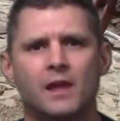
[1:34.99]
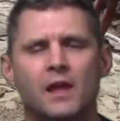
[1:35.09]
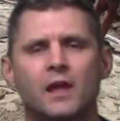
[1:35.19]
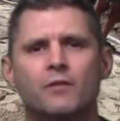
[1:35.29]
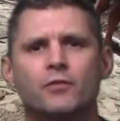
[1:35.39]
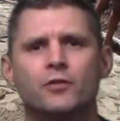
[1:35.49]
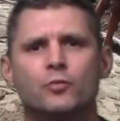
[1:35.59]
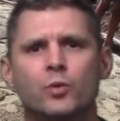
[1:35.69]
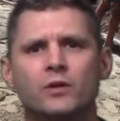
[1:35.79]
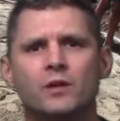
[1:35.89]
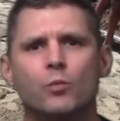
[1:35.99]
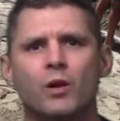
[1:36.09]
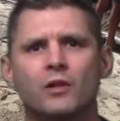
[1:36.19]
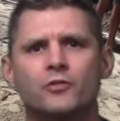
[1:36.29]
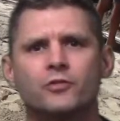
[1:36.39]
If it is windy
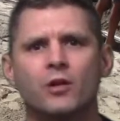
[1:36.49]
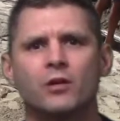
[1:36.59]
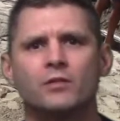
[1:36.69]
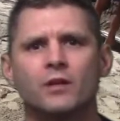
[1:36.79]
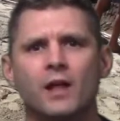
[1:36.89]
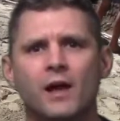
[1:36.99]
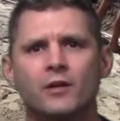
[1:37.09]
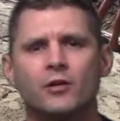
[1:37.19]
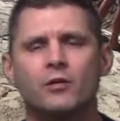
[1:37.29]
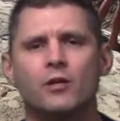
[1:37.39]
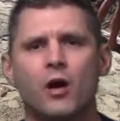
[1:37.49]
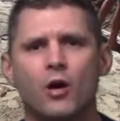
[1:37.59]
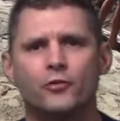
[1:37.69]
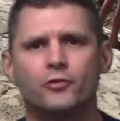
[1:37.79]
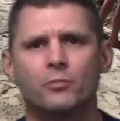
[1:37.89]
while installing the liner,
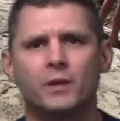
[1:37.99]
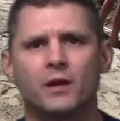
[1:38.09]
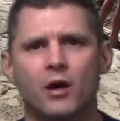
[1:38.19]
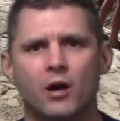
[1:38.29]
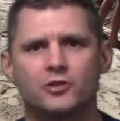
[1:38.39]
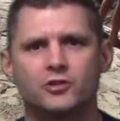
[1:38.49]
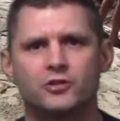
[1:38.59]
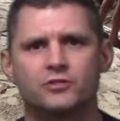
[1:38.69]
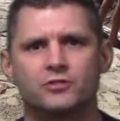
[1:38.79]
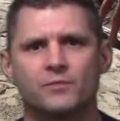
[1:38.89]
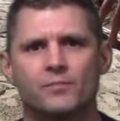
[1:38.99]
also be cautious.